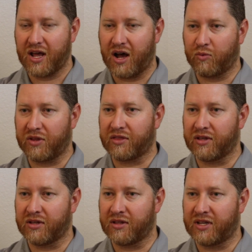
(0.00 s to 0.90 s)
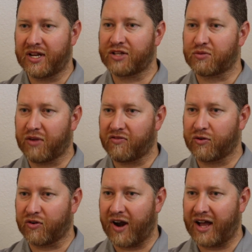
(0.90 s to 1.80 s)
Uh, with the, the dense buffalo
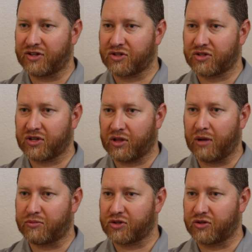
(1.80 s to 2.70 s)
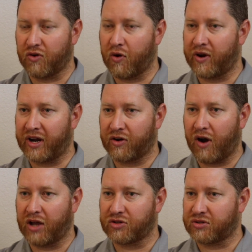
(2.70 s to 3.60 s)
grass clumps growing
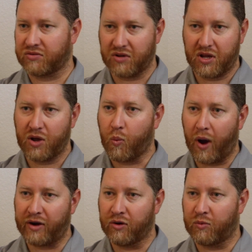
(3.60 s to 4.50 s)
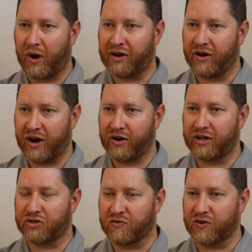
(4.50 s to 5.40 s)
across wider and wider
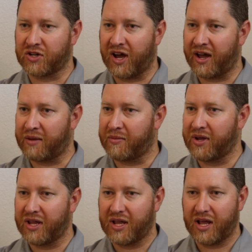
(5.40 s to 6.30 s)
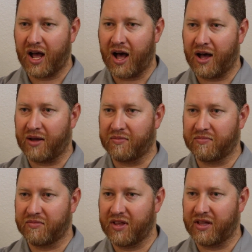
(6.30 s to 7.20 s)
areas over time, uh,
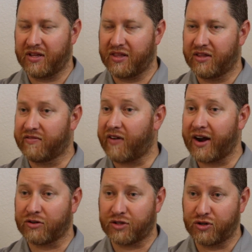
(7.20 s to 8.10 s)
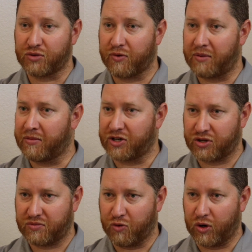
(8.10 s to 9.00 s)
it, the fires do spread much
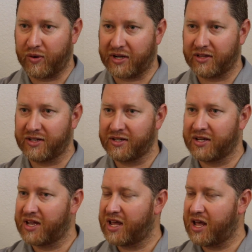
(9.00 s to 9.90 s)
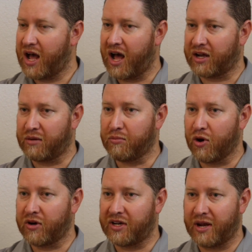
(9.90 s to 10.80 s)
more quickly, uh, can
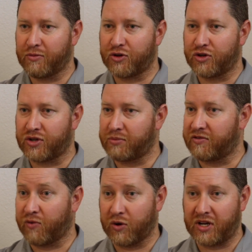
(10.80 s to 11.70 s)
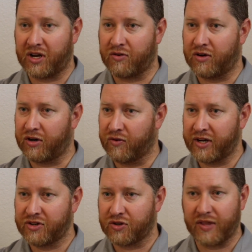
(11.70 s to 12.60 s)
burn at temperatures up to 1400
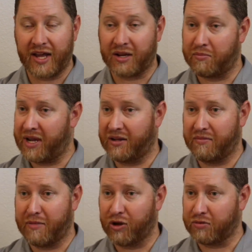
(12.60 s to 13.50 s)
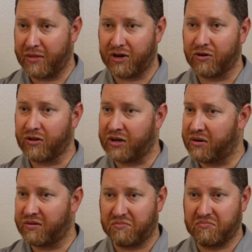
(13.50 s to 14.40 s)
degrees, so that can melt metal and